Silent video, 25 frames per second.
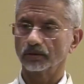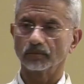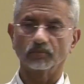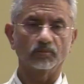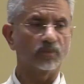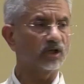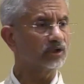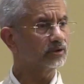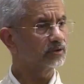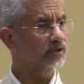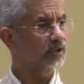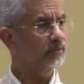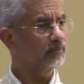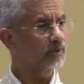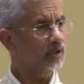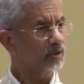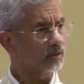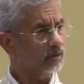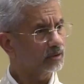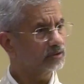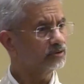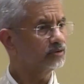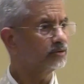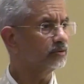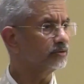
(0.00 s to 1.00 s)
But they will
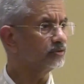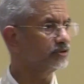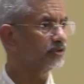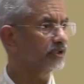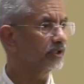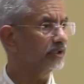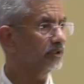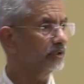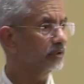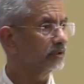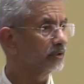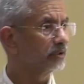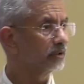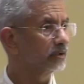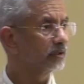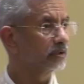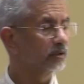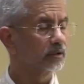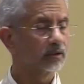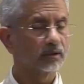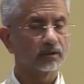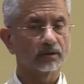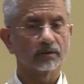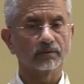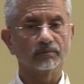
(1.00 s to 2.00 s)
also say,
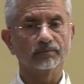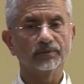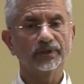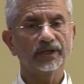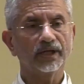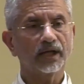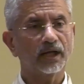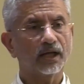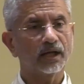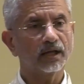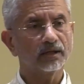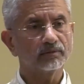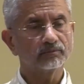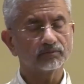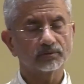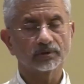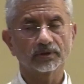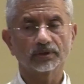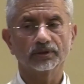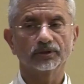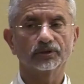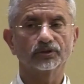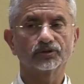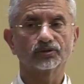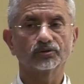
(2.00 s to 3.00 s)
we
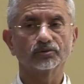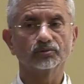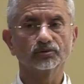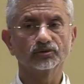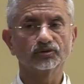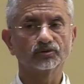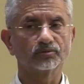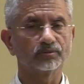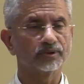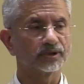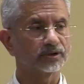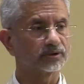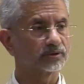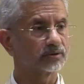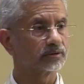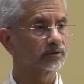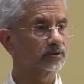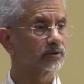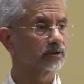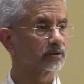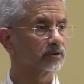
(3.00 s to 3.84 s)
have issues with